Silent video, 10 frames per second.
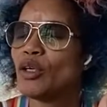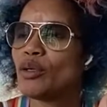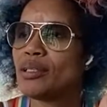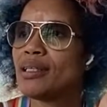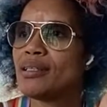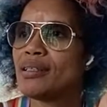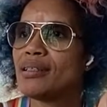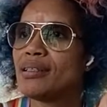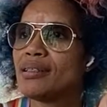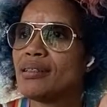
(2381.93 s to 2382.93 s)
you know,
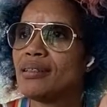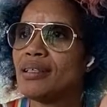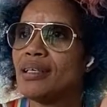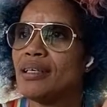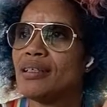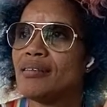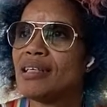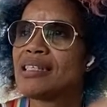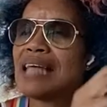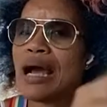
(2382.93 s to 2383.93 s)

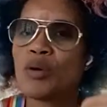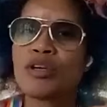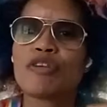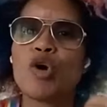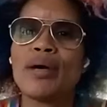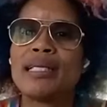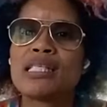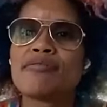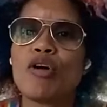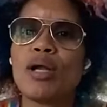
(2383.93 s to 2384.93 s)
the sound of
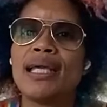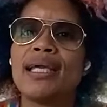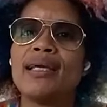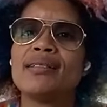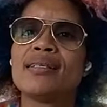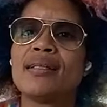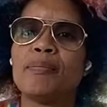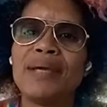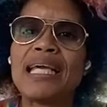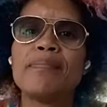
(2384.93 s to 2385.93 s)
coins falling into
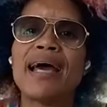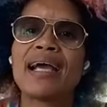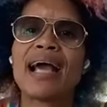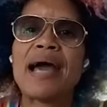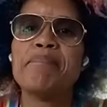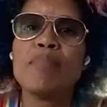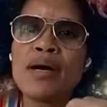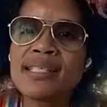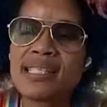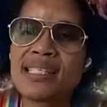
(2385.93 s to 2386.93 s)
the piggy bank I
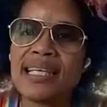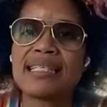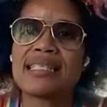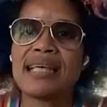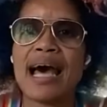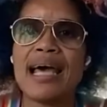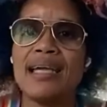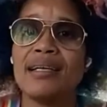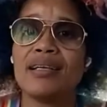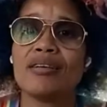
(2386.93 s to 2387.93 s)
must set
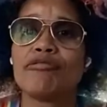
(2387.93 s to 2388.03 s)
aside